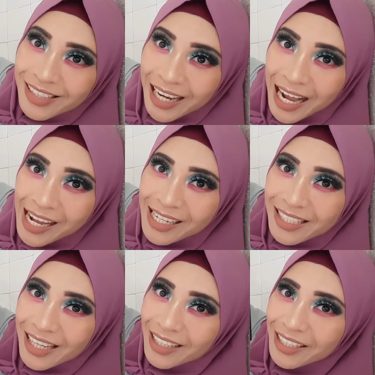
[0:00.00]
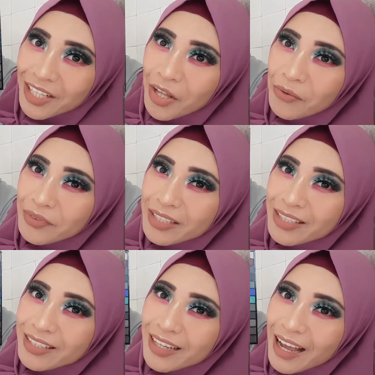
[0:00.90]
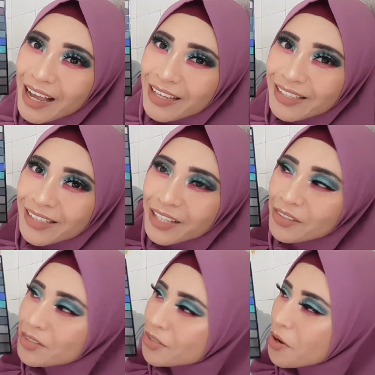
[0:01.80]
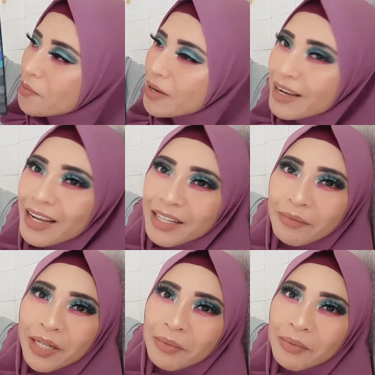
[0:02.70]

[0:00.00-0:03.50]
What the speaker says: I really love this, guys. Thank you so much, my